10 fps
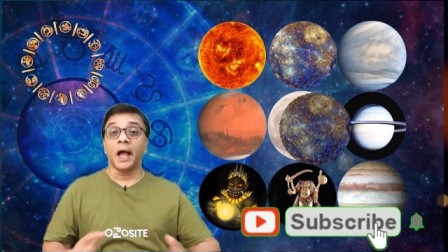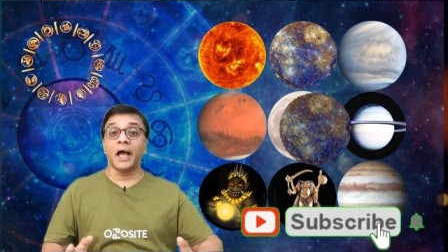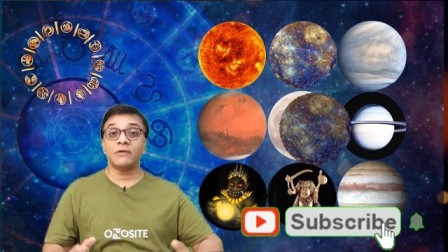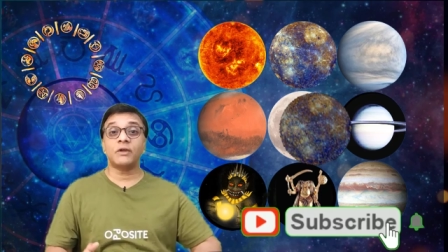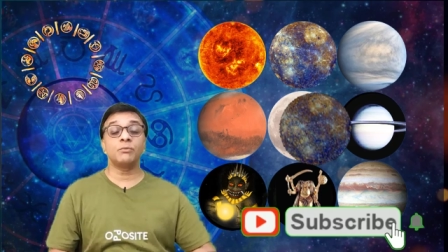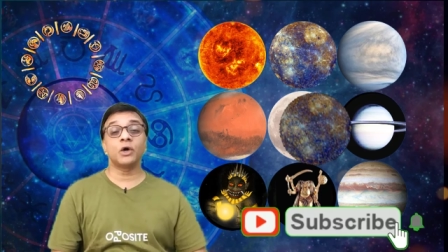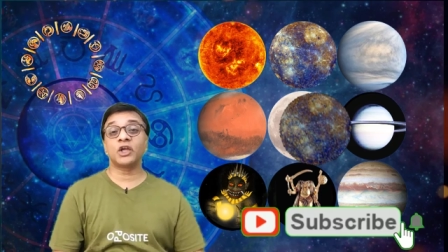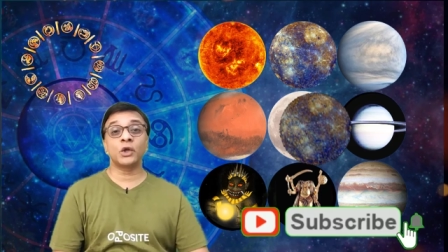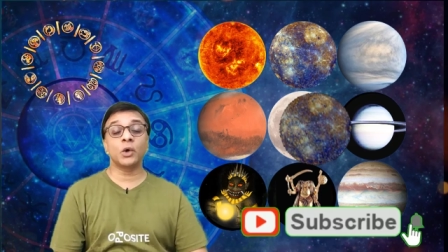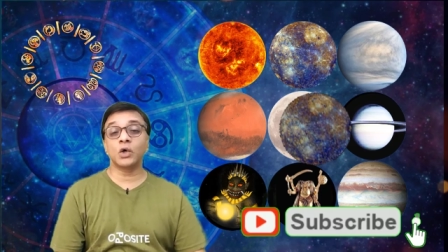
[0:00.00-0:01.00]
And when
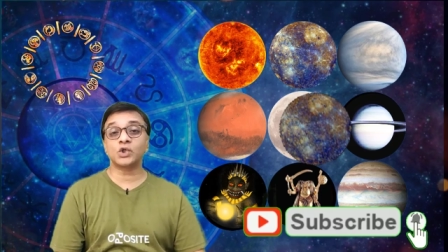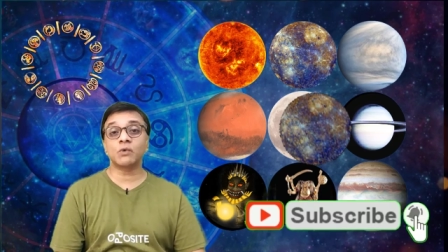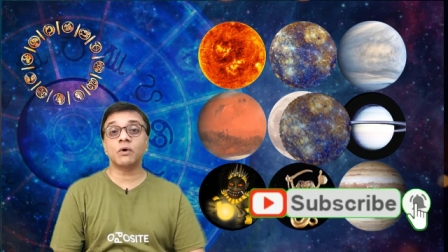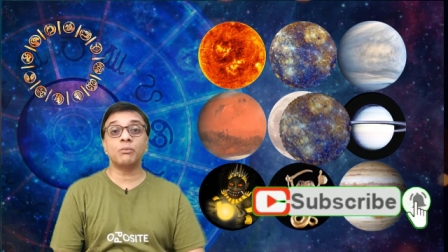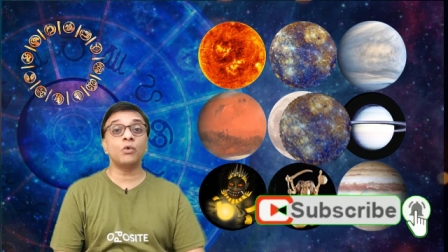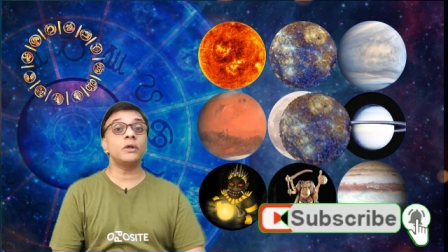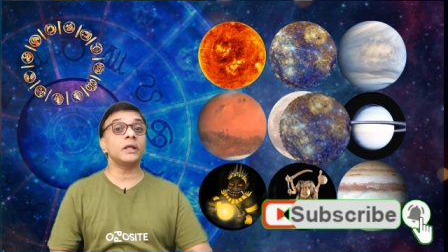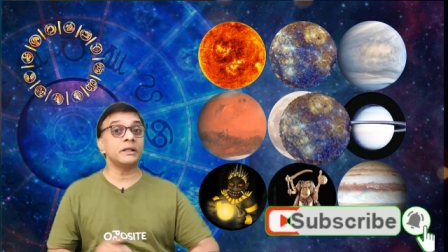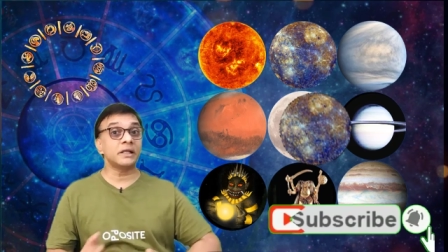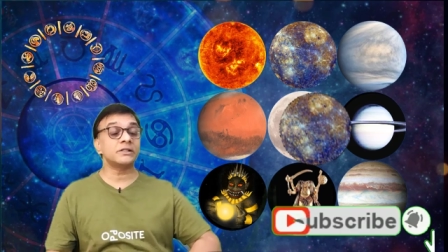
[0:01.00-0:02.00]
Mercury goes over
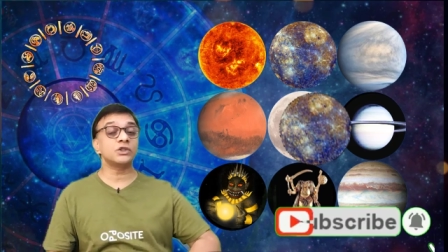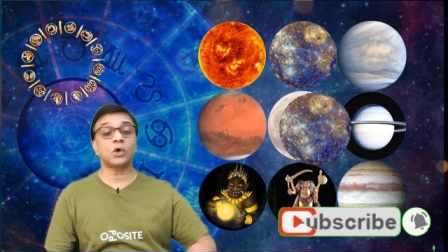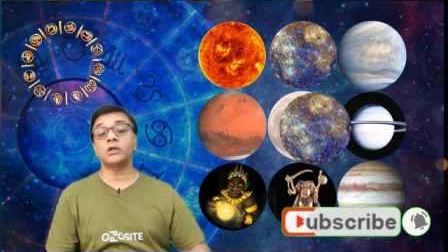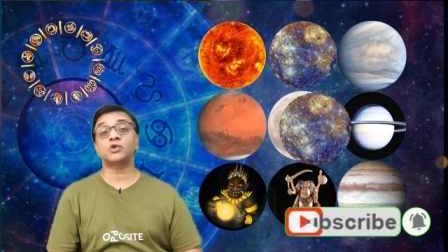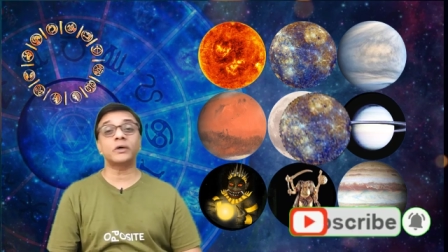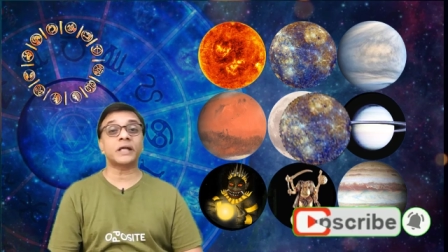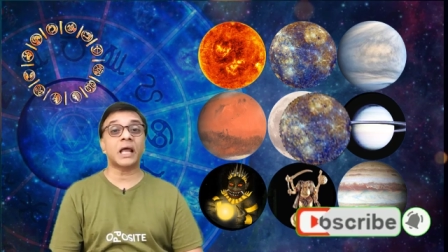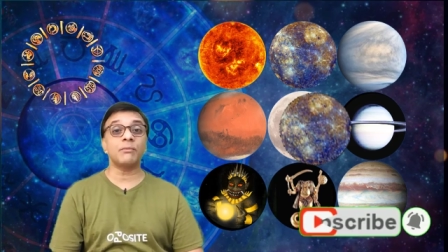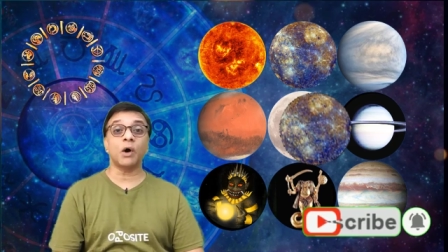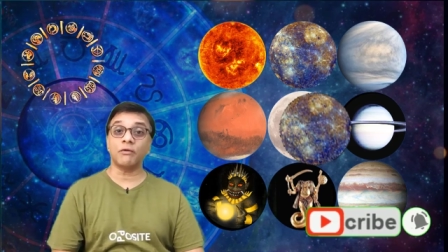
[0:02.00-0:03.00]
Moon, this is also a
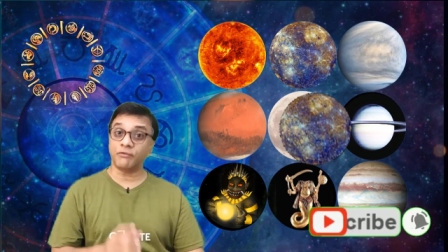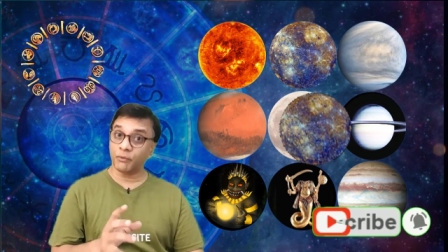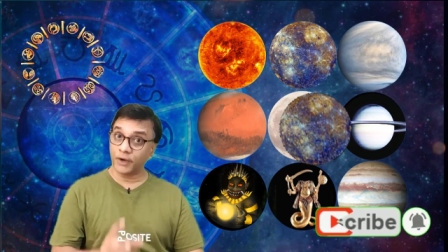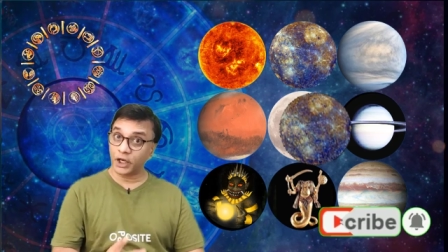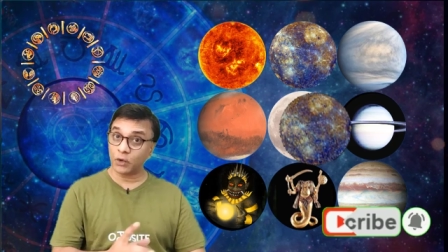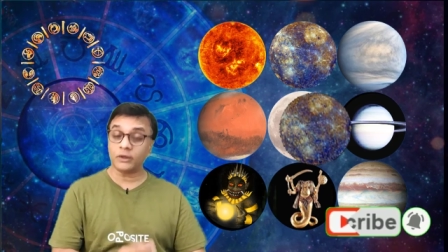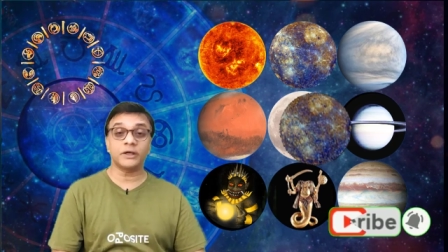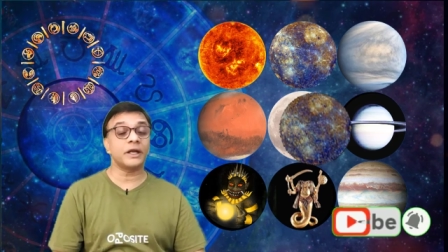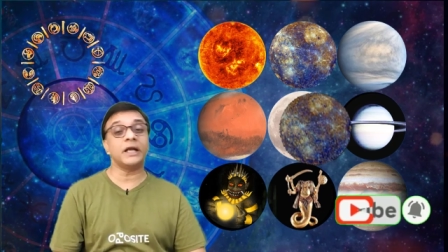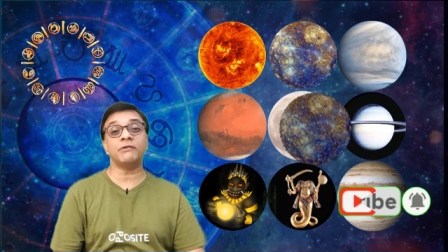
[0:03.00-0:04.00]
time of very good
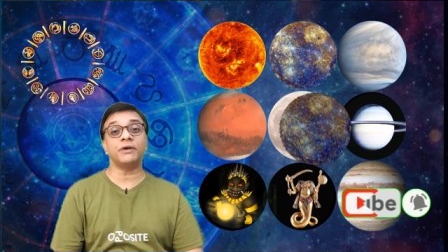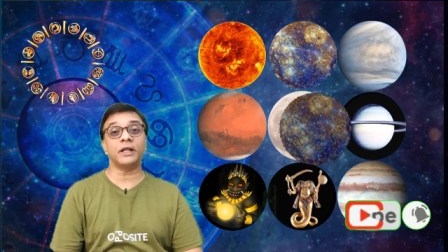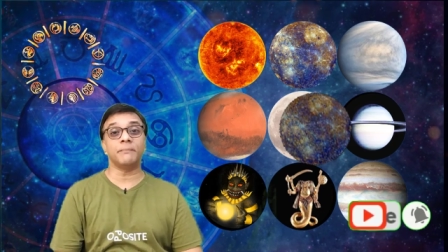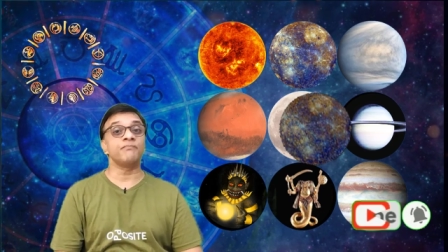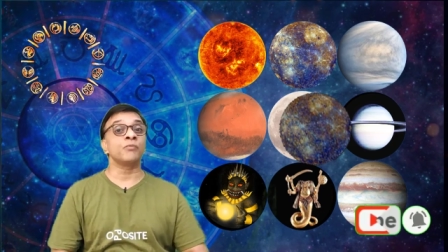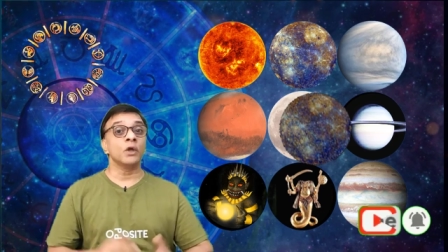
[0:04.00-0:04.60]
creativity.